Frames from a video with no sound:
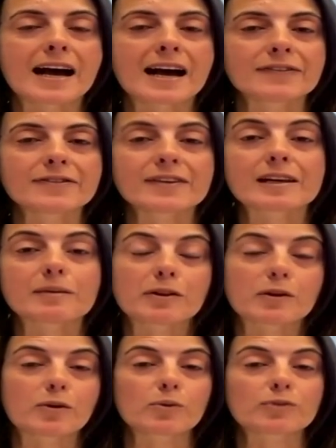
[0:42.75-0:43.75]
and dealing with
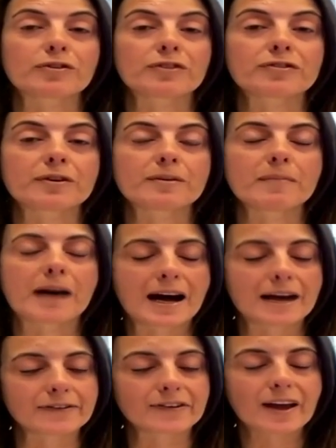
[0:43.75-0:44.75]
the court system.
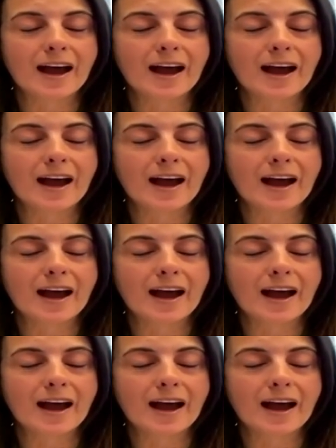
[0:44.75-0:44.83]
And